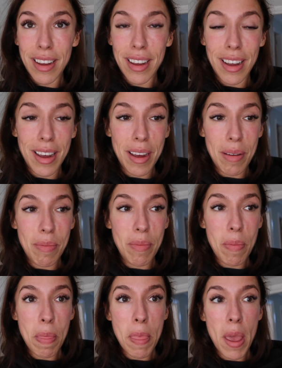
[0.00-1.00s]
Um,
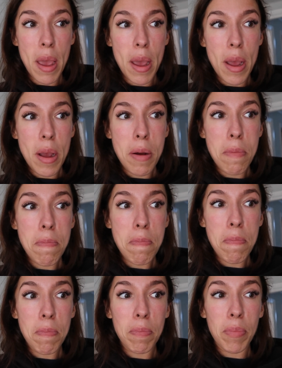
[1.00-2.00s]

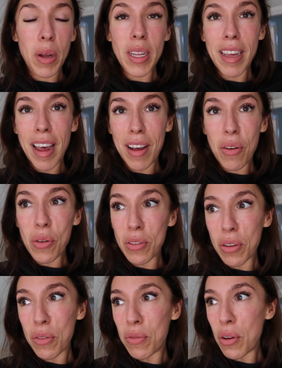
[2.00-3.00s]
but yeah,
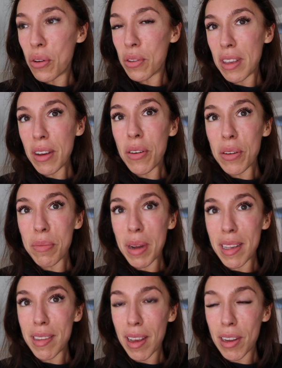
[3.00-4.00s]
also focusing on
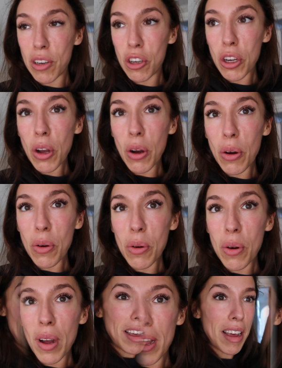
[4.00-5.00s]
my second
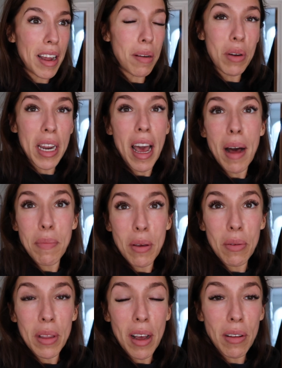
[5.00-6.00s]
show. And I'm really happy
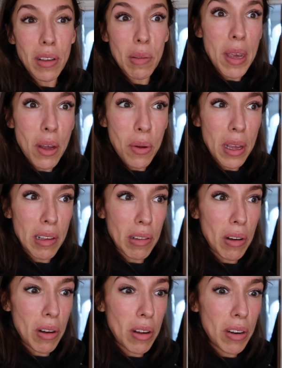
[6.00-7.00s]
with how this peak week has
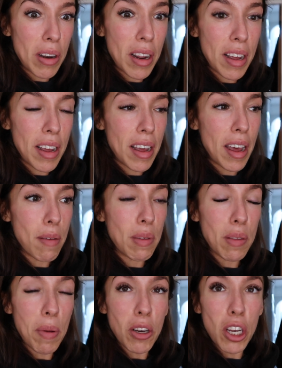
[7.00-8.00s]
gone, um,
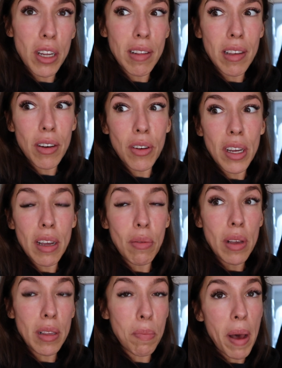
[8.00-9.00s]
especially considering it,
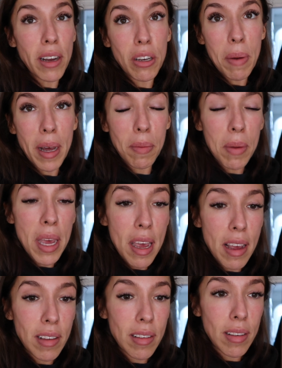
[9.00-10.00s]
it's back-to-back
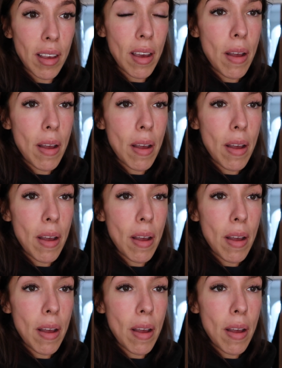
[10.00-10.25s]
peaks.